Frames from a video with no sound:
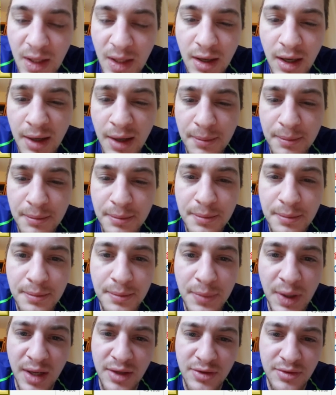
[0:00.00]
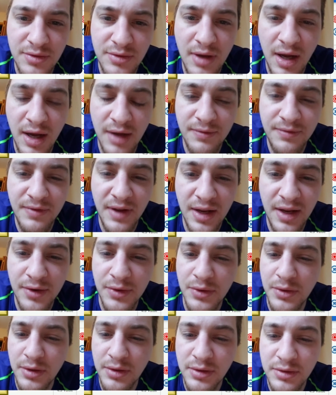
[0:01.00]
But on
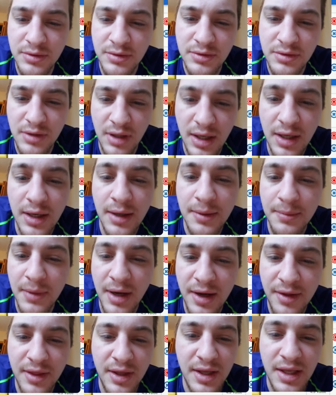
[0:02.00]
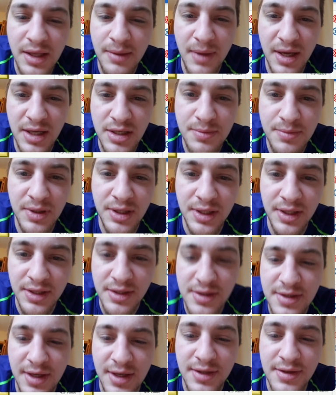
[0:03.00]
FanDuel, I think he makes plenty
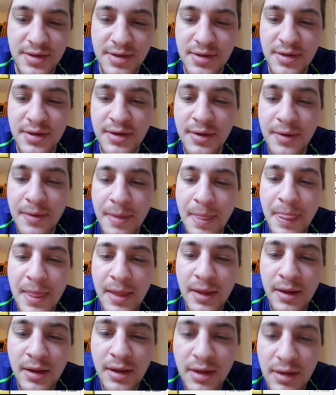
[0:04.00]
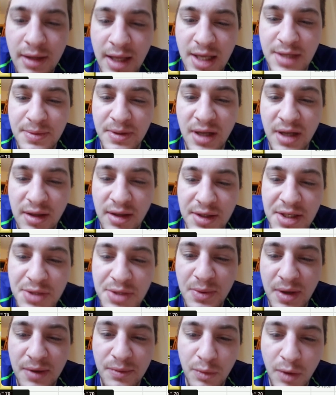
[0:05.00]
of sense. Last but not
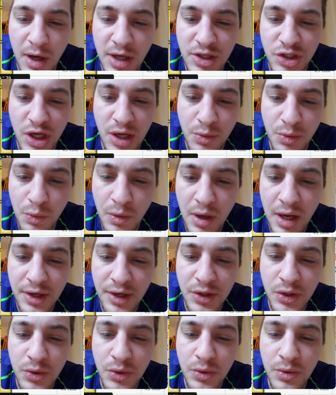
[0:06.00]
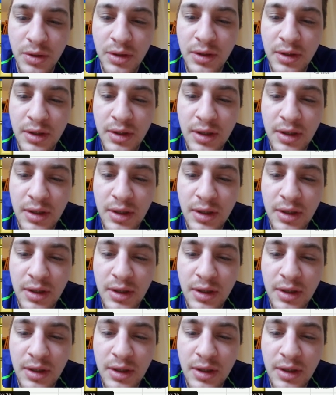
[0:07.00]
least, we have Rajon Rondo.